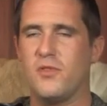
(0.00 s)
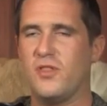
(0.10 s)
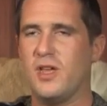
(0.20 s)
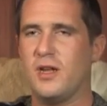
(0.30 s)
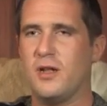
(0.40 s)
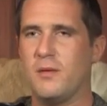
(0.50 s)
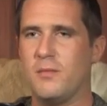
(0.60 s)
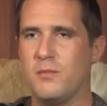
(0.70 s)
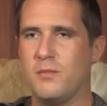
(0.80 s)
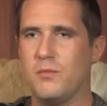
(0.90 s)
buy uh,
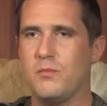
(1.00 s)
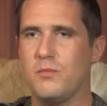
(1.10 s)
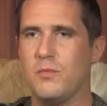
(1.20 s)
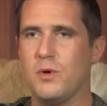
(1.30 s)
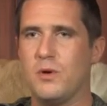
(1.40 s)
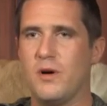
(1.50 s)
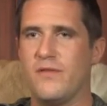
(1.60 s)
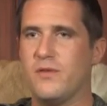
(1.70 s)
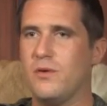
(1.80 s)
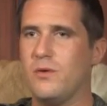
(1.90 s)
them.
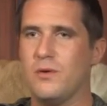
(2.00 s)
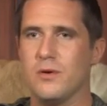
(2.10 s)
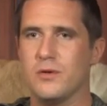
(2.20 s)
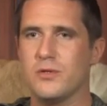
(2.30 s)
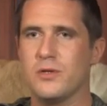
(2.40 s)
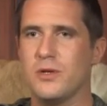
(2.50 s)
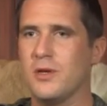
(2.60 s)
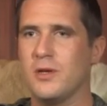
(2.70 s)
Of course.